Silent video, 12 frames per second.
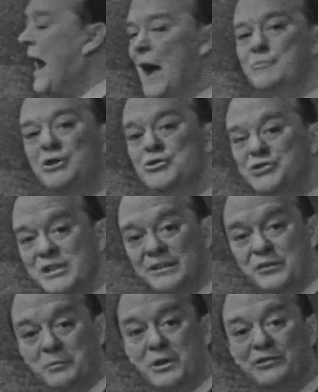I'm using
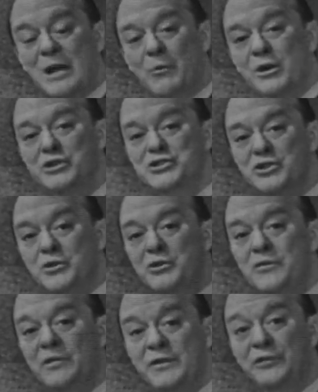this because I want to show
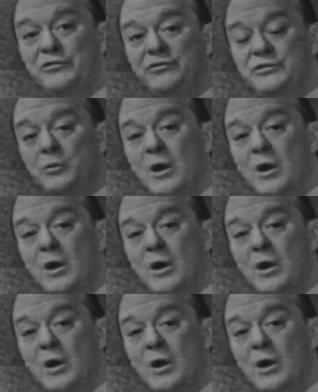you that this, to